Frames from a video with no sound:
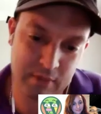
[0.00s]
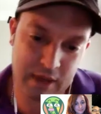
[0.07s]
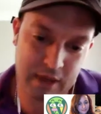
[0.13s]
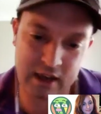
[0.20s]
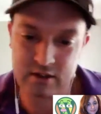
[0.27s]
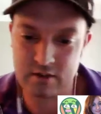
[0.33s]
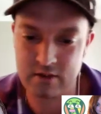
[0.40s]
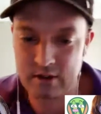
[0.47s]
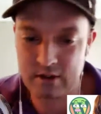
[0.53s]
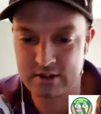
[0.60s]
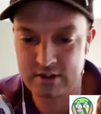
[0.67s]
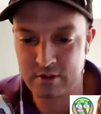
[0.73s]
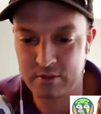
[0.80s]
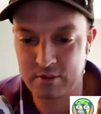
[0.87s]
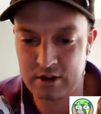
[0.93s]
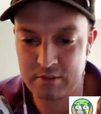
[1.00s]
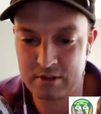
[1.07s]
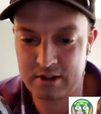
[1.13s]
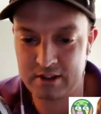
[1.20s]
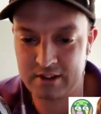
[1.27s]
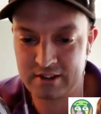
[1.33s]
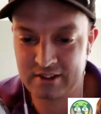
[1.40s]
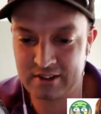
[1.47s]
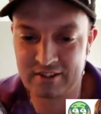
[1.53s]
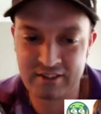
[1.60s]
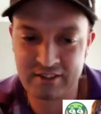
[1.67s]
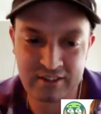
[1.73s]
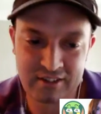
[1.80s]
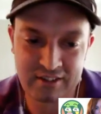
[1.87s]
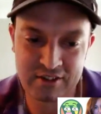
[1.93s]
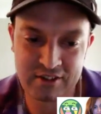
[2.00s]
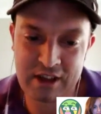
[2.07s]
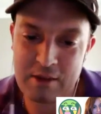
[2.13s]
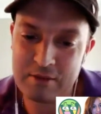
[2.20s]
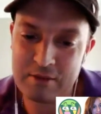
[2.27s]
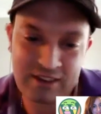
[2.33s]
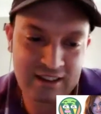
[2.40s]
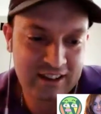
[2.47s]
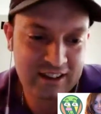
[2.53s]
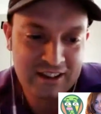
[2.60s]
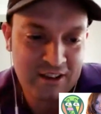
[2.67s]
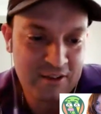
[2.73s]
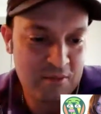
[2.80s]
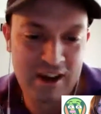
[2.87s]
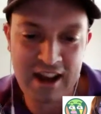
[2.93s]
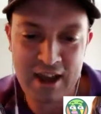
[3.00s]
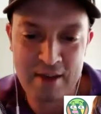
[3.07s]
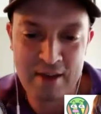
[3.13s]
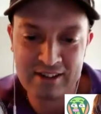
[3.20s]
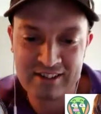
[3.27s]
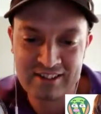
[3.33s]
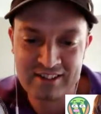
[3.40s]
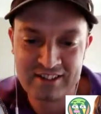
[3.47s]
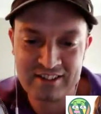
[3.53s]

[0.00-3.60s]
back to traditional WordPress? Would that be something that might happen?